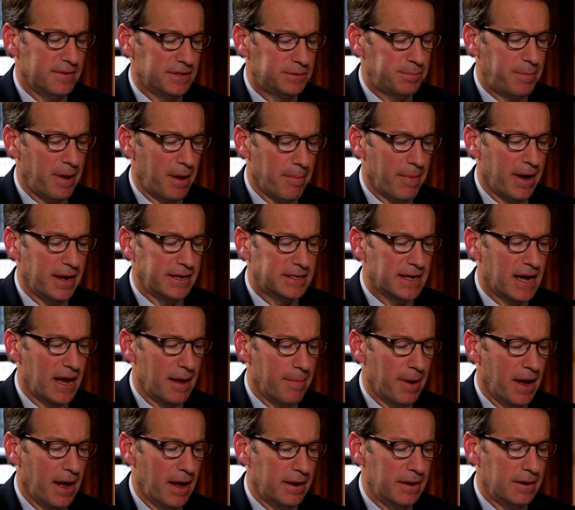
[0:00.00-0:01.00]
spent my
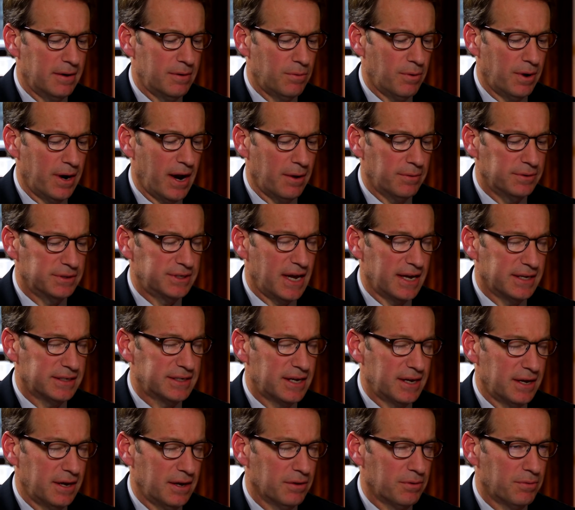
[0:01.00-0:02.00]
time on when I was
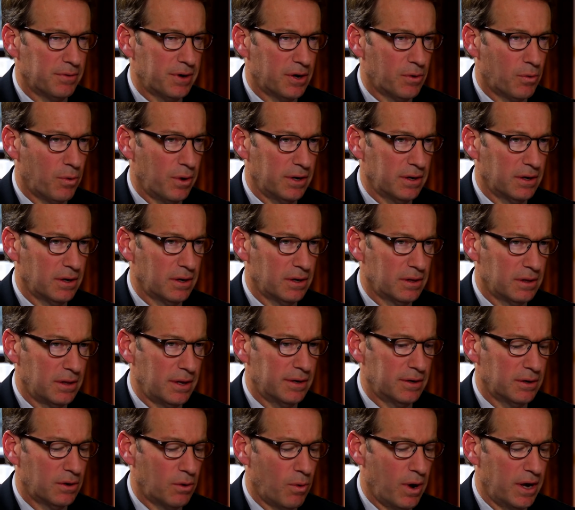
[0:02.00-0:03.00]
asking Hillary
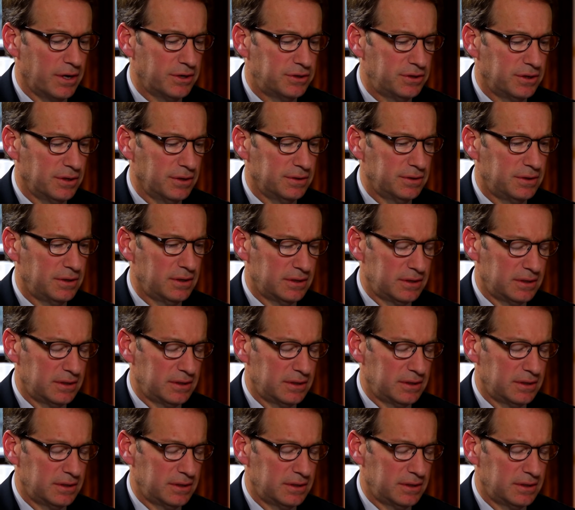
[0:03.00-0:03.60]
Clinton questions.